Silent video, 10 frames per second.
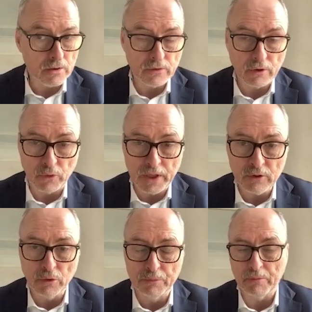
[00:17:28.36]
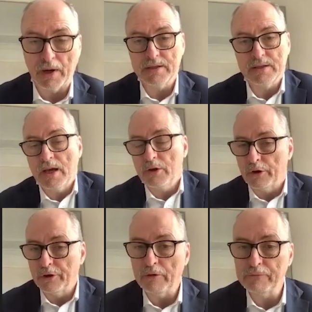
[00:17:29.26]
The green groups might say,
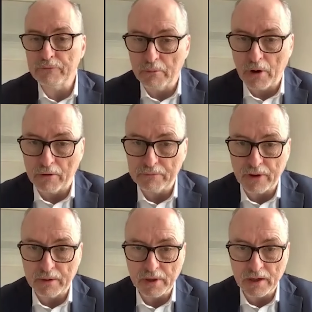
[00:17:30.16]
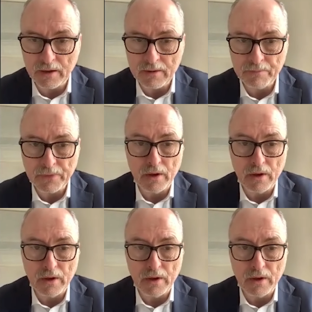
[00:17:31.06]
you're not from our family,